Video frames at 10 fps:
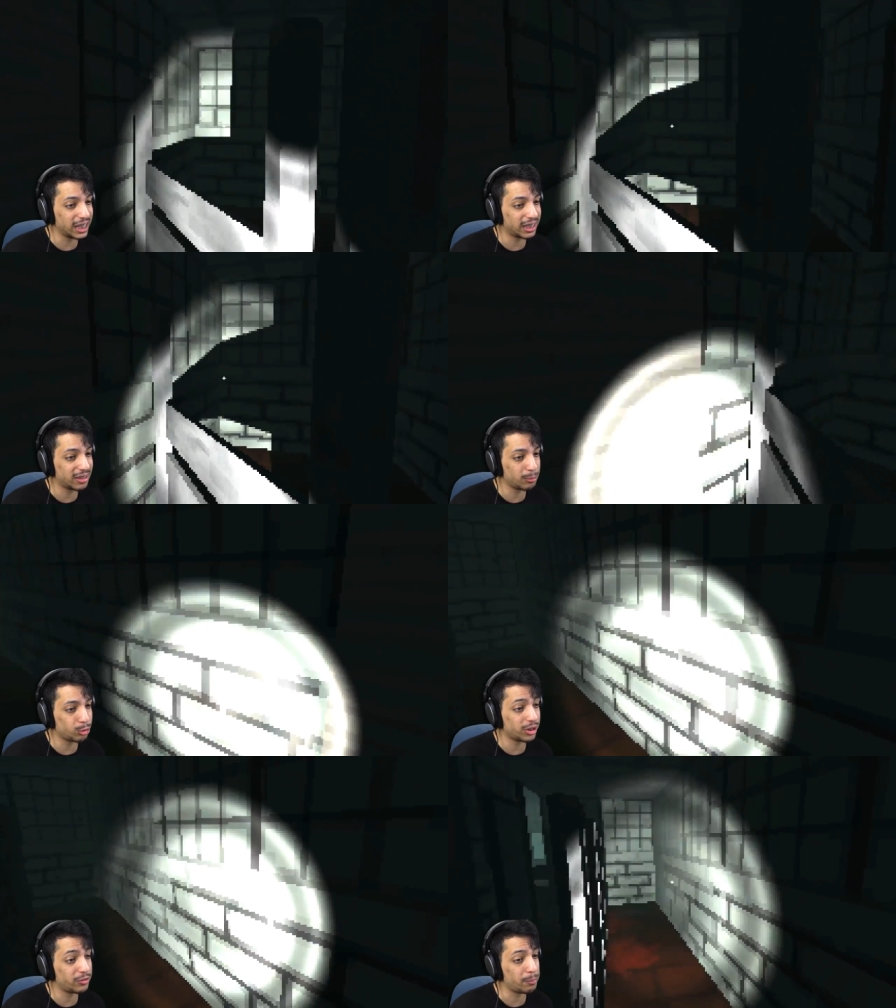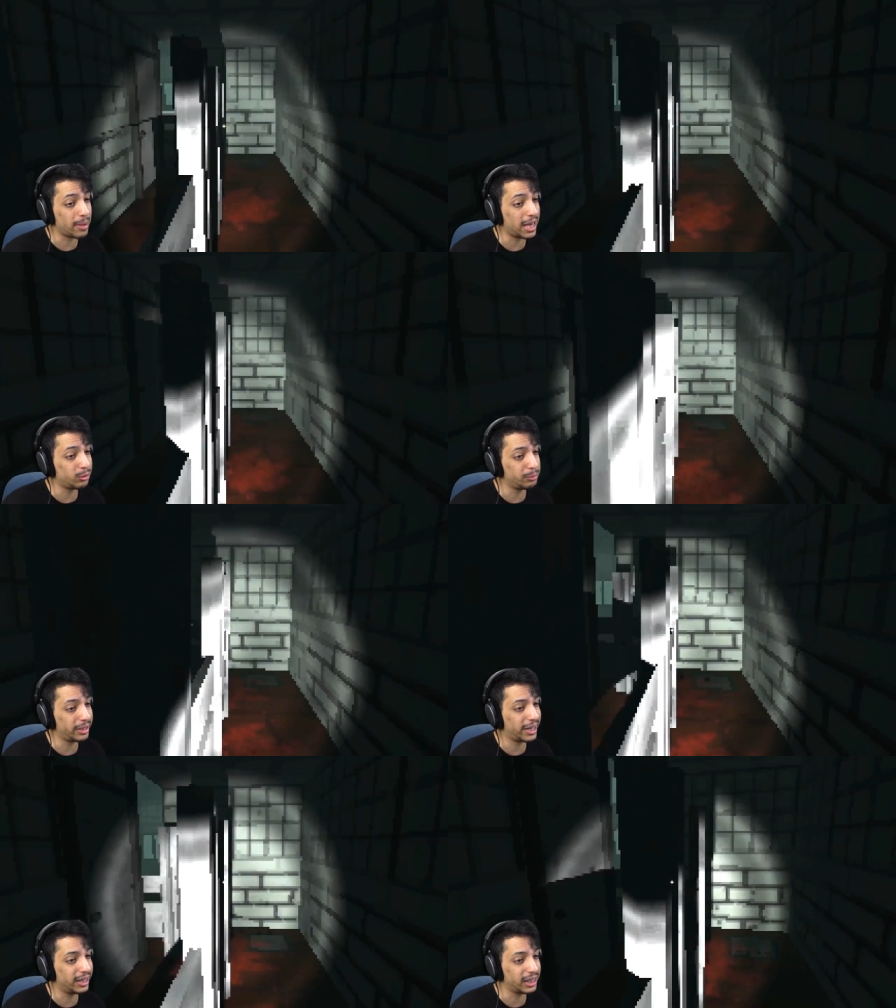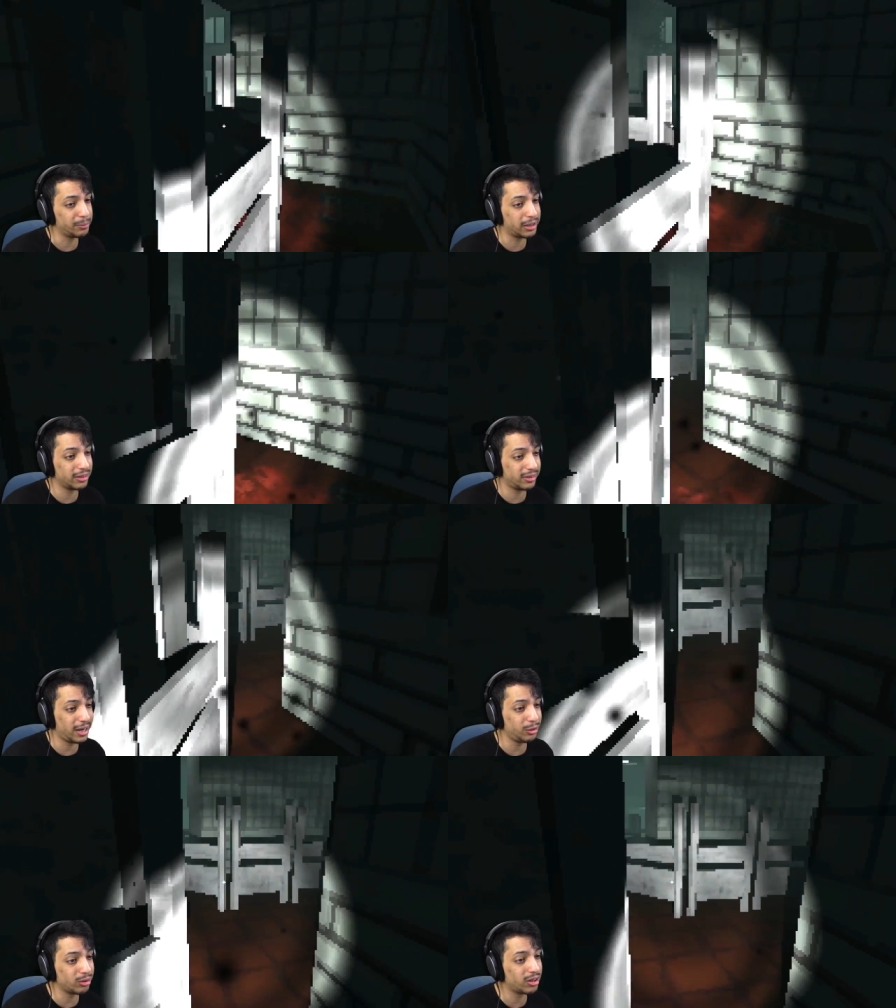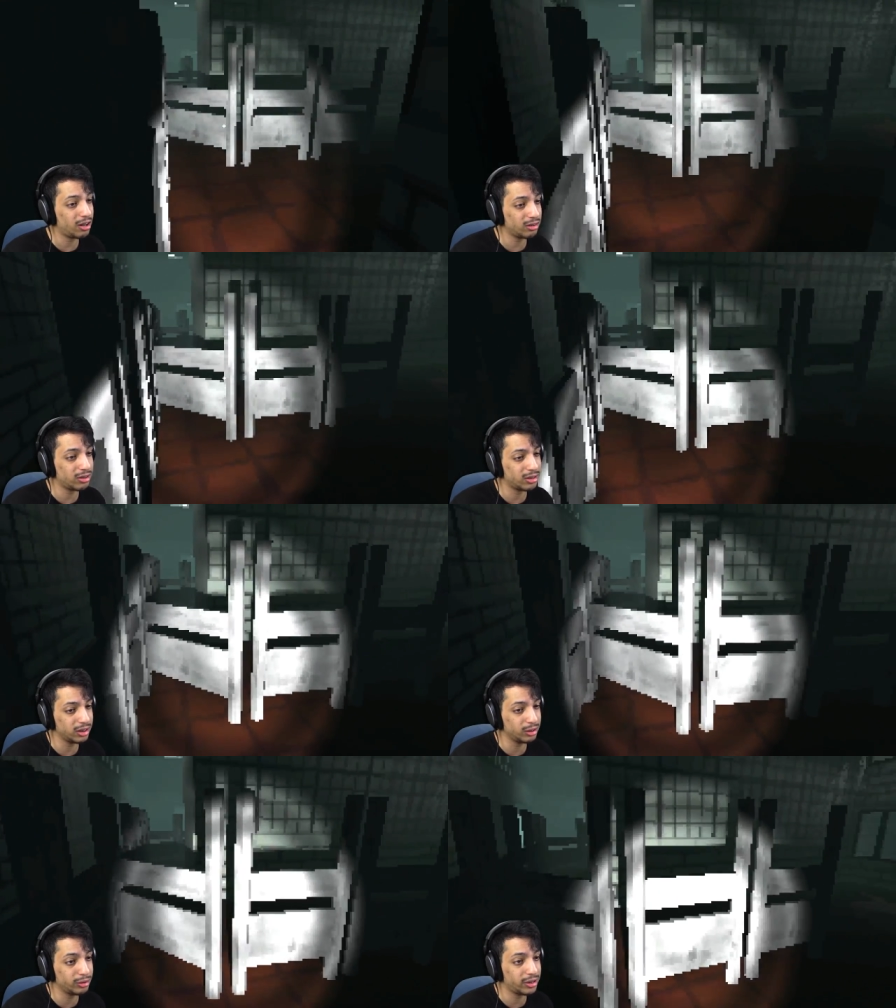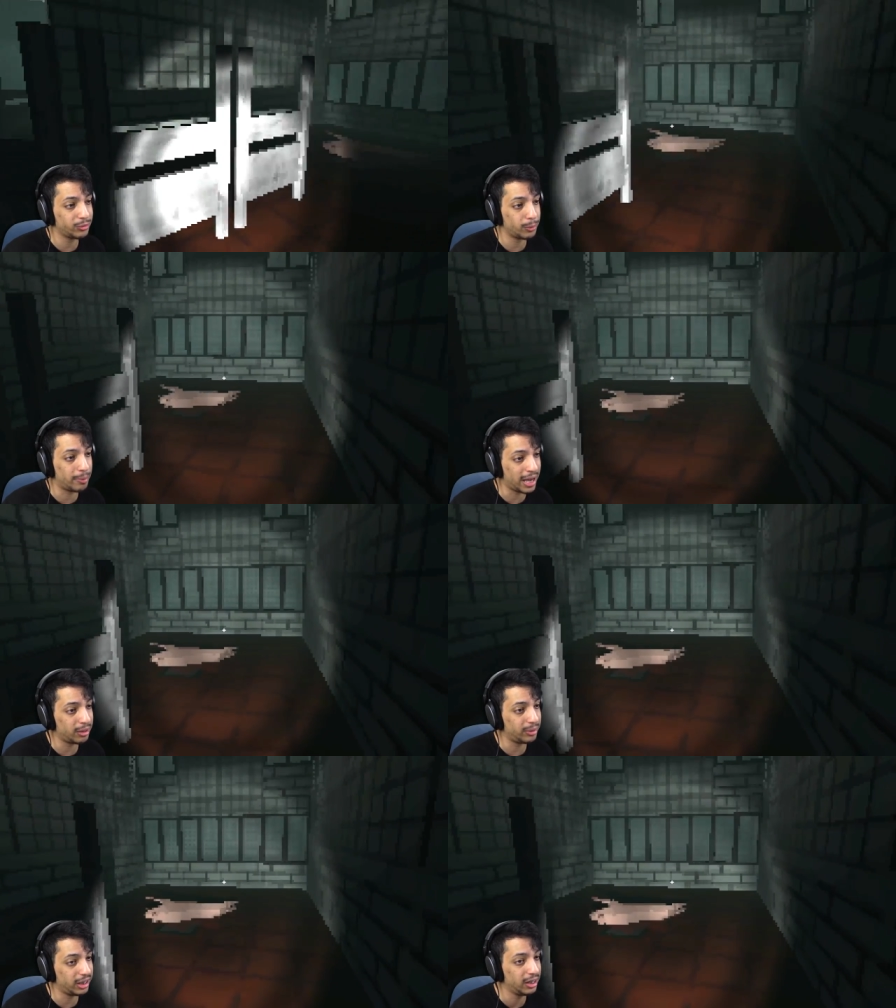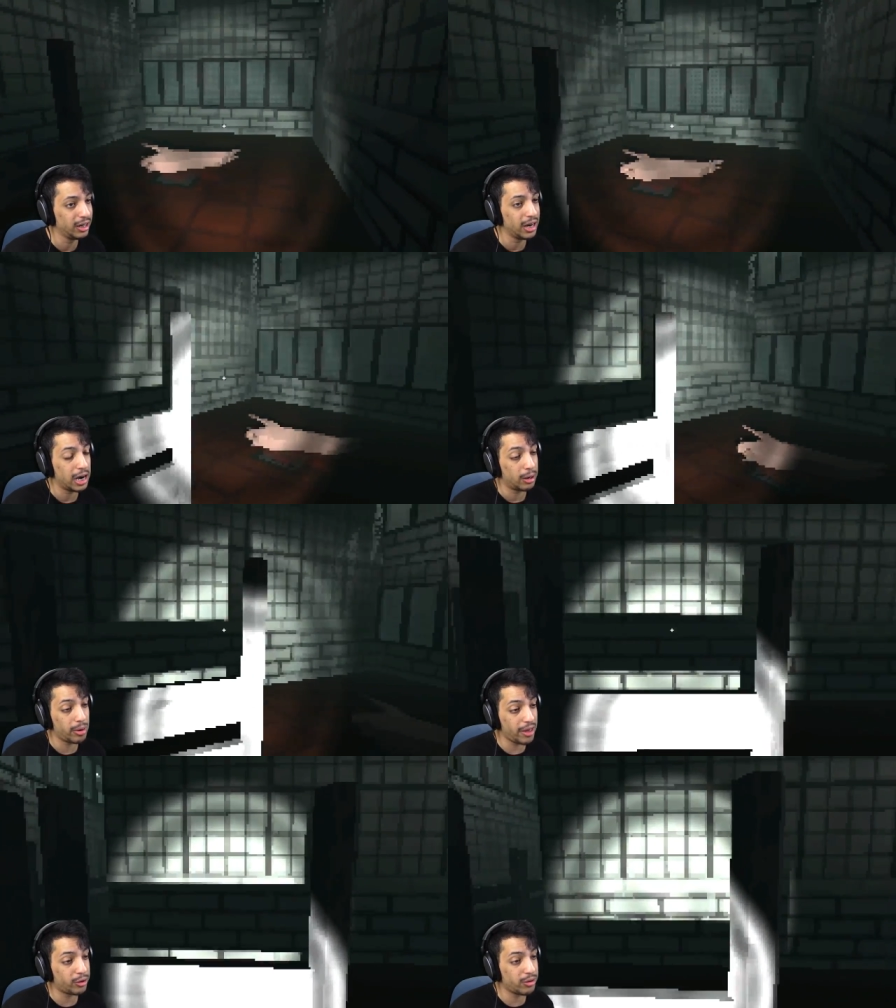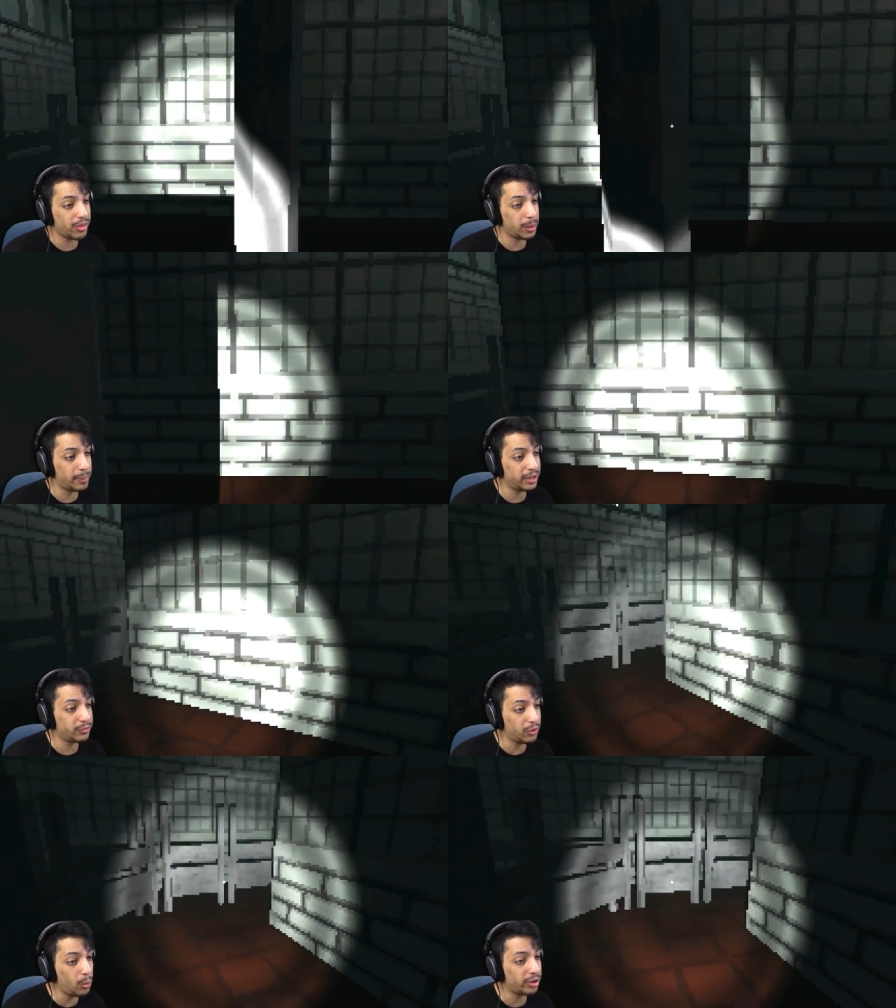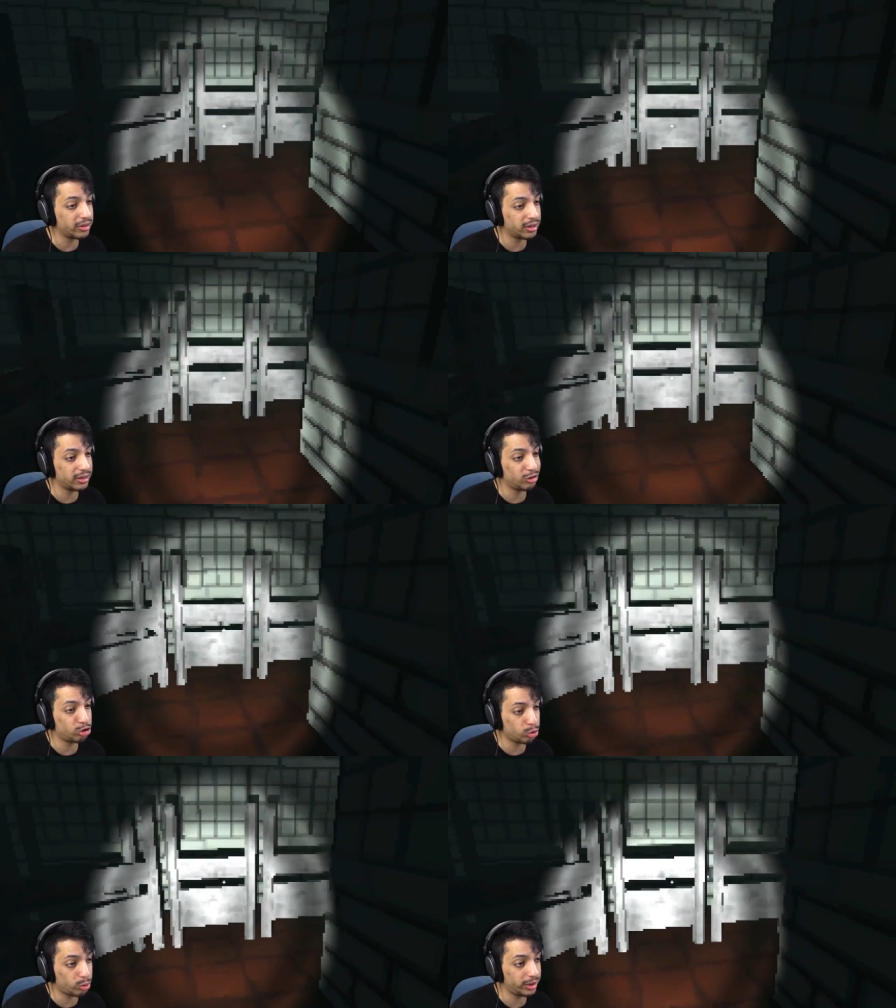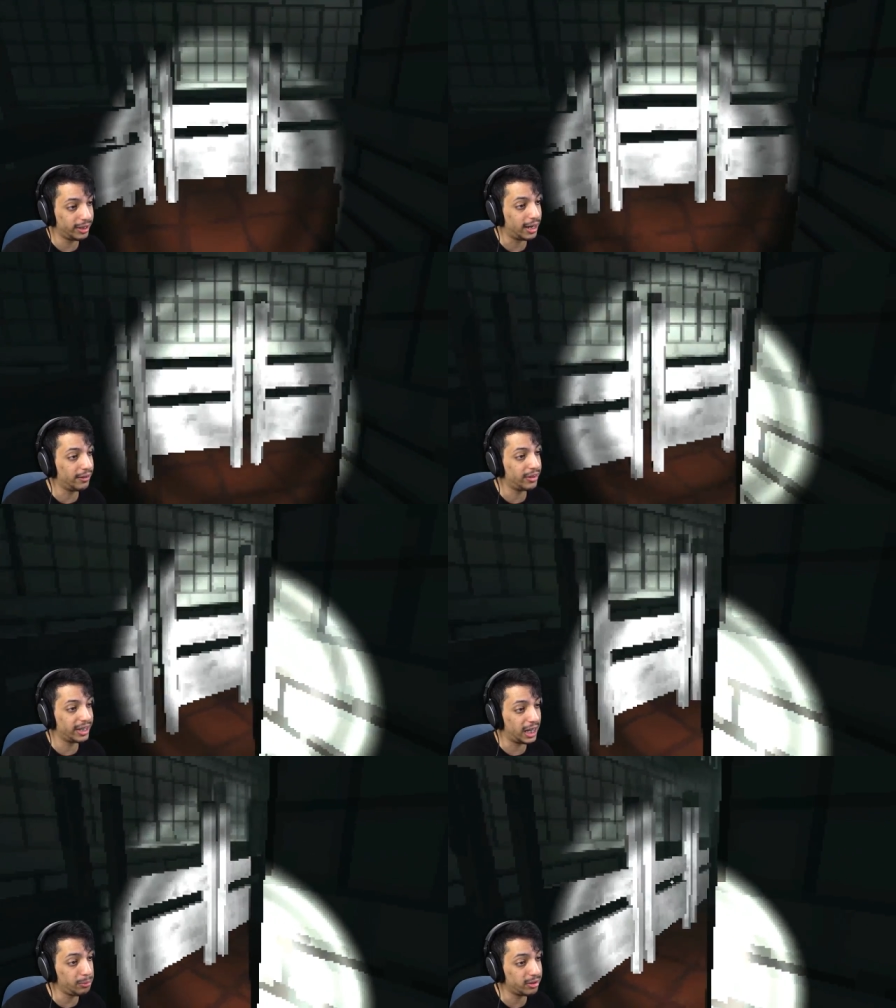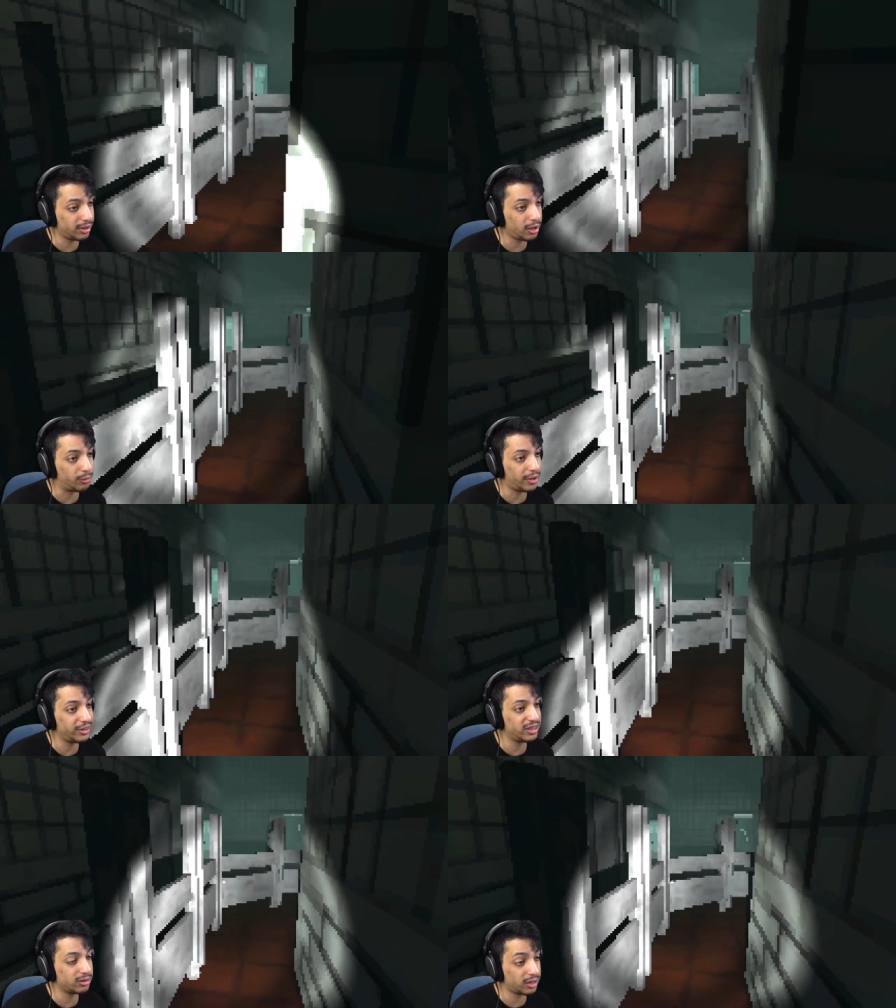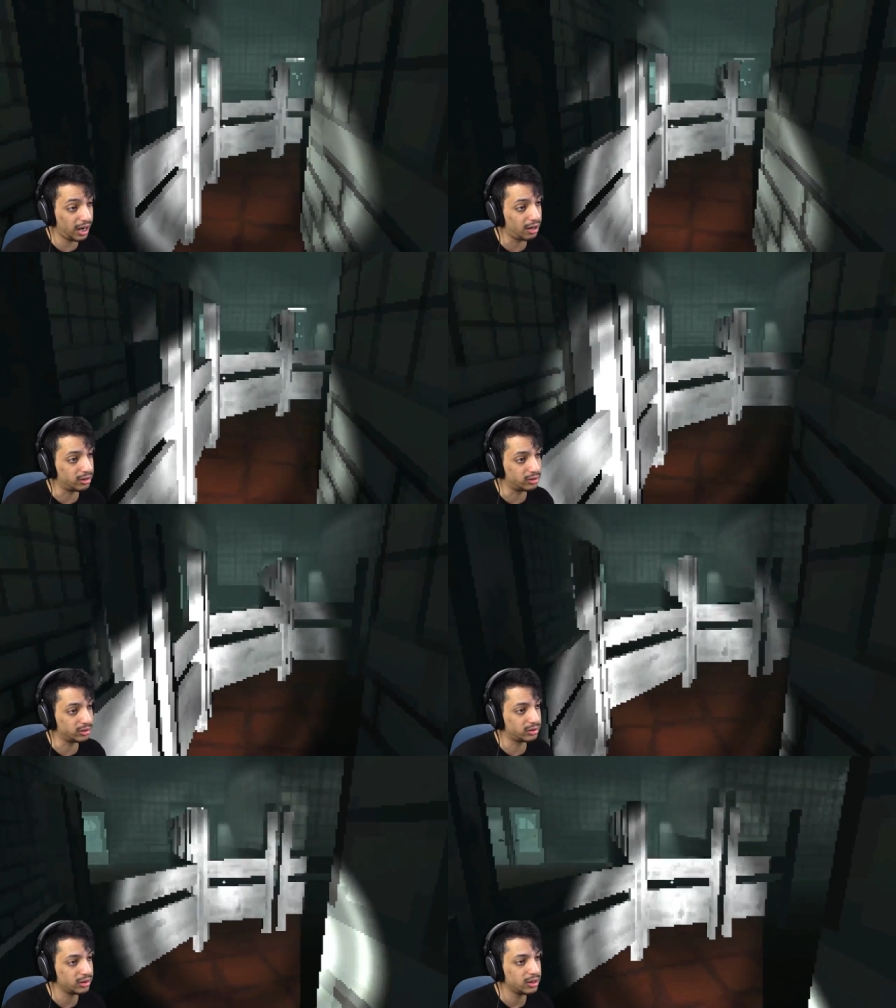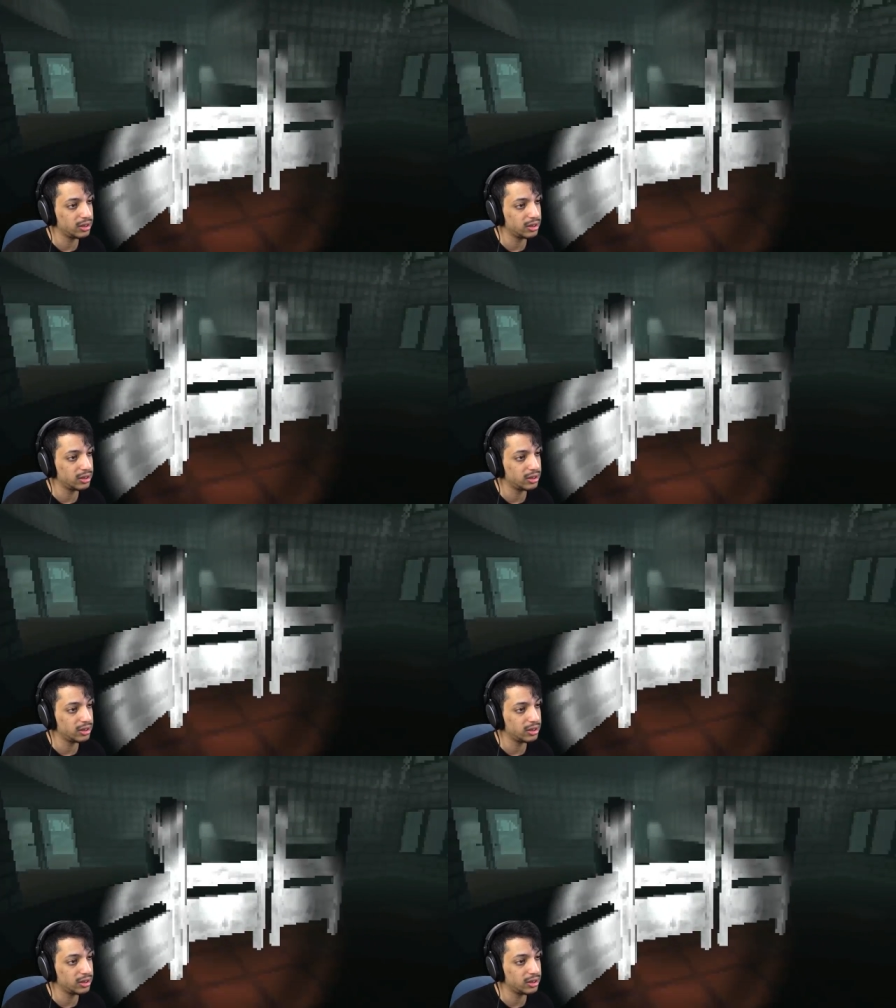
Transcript: like some sort of a battery mechanic, because then you're constantly looking for battery rather than being focused on the story, on the game itself, on the scares.